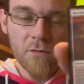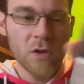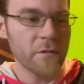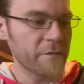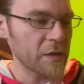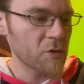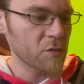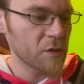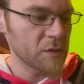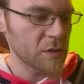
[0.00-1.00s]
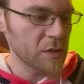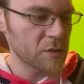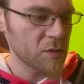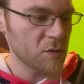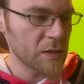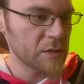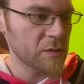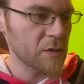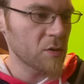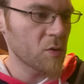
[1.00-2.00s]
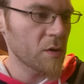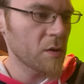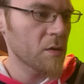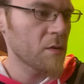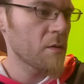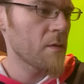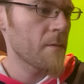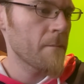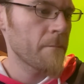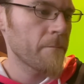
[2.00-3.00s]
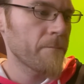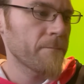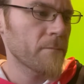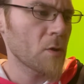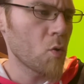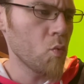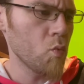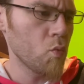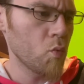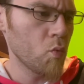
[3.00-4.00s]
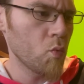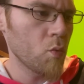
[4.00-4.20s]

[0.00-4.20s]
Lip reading: You can flicker these things too, that's annoying. Ooh.